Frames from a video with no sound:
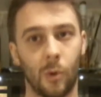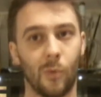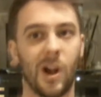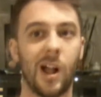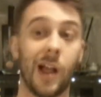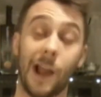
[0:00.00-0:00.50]

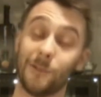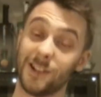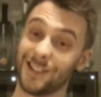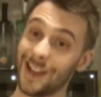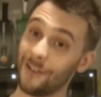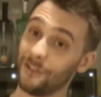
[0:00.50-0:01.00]
Well, I
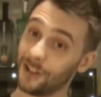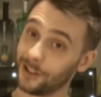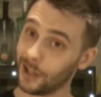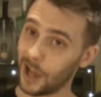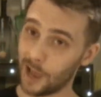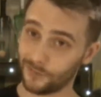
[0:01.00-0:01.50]
would
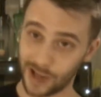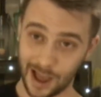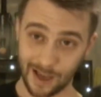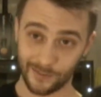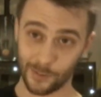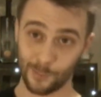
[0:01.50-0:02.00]
definitely have to
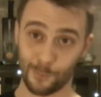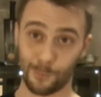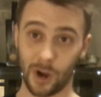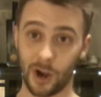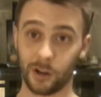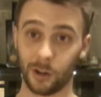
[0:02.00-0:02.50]
have a
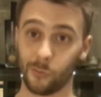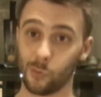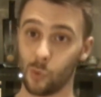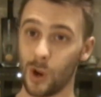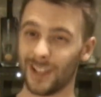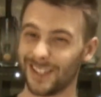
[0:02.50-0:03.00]
bottle of
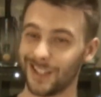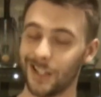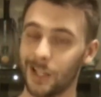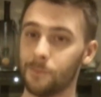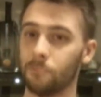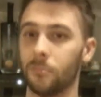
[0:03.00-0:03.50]

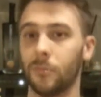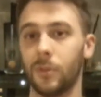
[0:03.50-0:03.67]
whiskey.